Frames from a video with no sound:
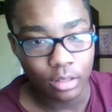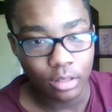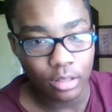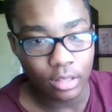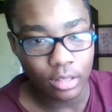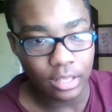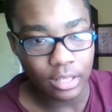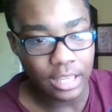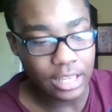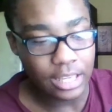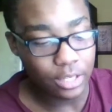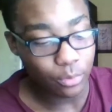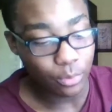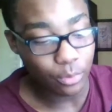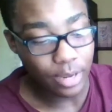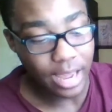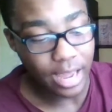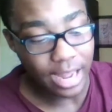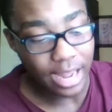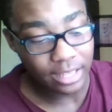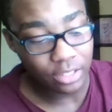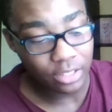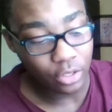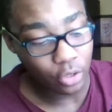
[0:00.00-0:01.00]
Keys
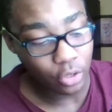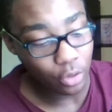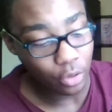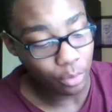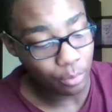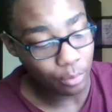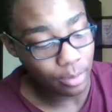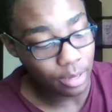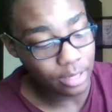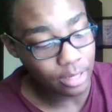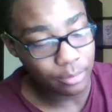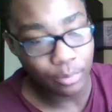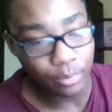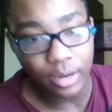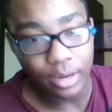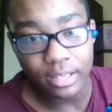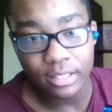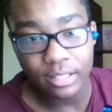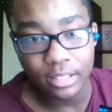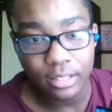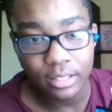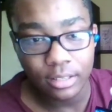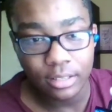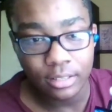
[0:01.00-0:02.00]
react to your button
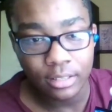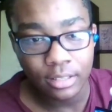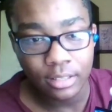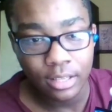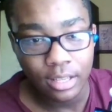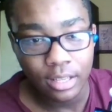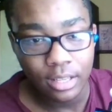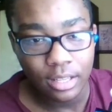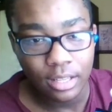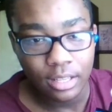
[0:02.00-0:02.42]
presses.